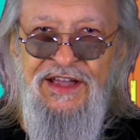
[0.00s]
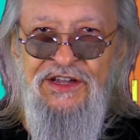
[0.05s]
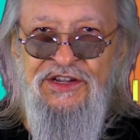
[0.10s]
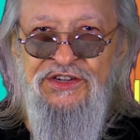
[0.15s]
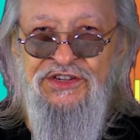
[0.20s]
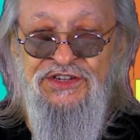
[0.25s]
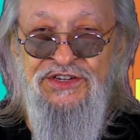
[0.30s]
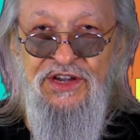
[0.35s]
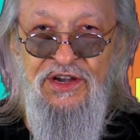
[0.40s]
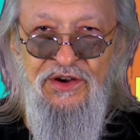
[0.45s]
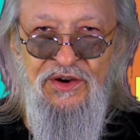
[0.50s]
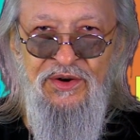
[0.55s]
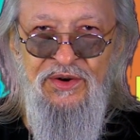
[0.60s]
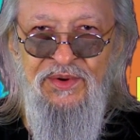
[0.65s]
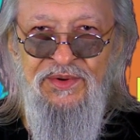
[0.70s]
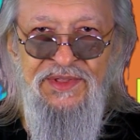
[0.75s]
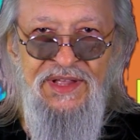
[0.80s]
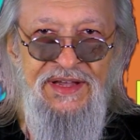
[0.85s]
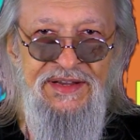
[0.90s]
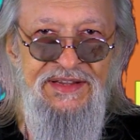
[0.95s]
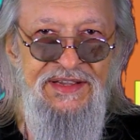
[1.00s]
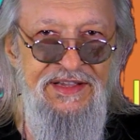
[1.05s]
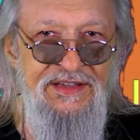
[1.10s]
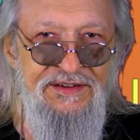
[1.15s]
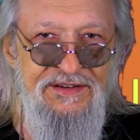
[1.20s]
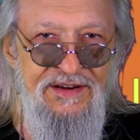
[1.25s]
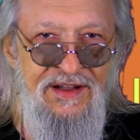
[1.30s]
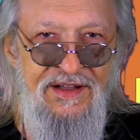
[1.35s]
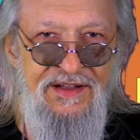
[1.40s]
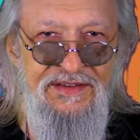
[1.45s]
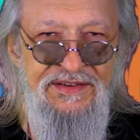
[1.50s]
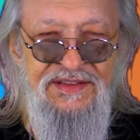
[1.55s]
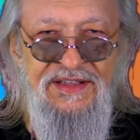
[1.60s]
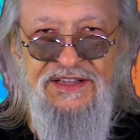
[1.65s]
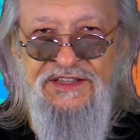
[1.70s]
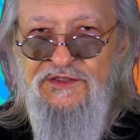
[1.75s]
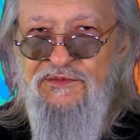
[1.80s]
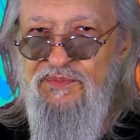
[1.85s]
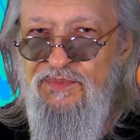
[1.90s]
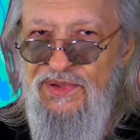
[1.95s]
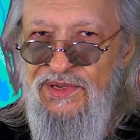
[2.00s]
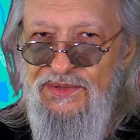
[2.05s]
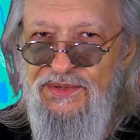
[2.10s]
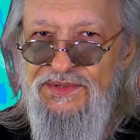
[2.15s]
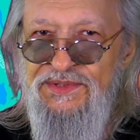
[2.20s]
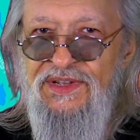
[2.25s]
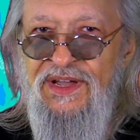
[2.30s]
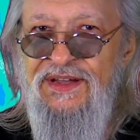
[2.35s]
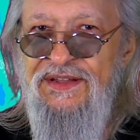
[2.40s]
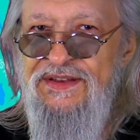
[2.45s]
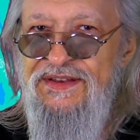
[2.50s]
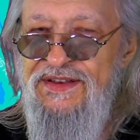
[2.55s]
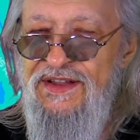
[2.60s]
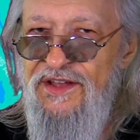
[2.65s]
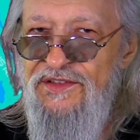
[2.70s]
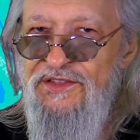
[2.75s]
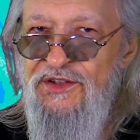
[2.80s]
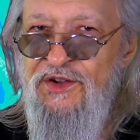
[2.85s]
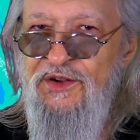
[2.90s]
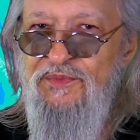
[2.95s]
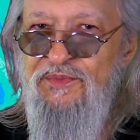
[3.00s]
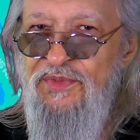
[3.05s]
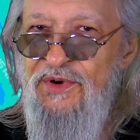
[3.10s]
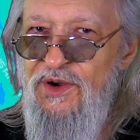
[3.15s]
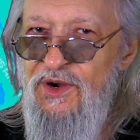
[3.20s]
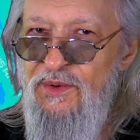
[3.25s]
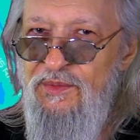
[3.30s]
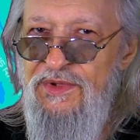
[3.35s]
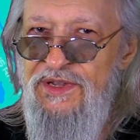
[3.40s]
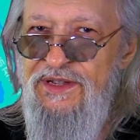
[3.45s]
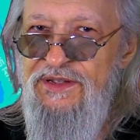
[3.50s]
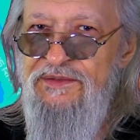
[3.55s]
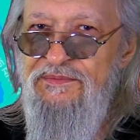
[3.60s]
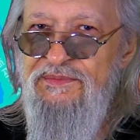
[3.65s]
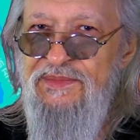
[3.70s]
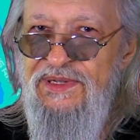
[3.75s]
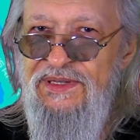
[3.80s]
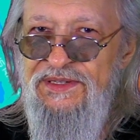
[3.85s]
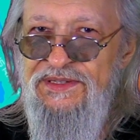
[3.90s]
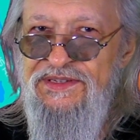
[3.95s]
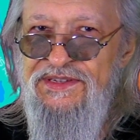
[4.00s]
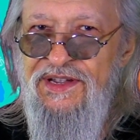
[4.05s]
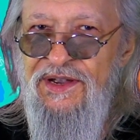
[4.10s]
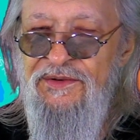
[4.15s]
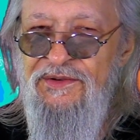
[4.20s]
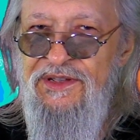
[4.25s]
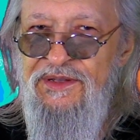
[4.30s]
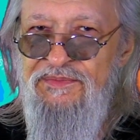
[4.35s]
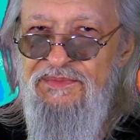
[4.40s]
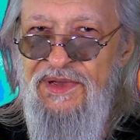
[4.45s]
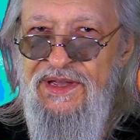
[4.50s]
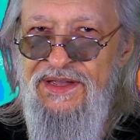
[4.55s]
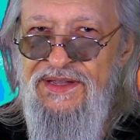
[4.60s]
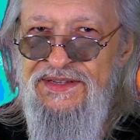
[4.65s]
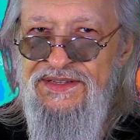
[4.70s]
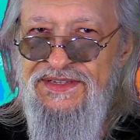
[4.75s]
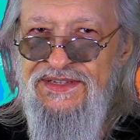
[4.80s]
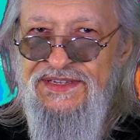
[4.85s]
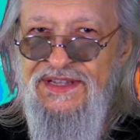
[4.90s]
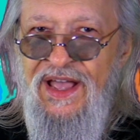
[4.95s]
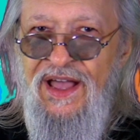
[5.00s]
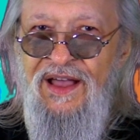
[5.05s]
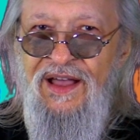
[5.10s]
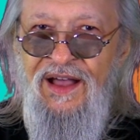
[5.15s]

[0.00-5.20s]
show that Iran has built another permanent military base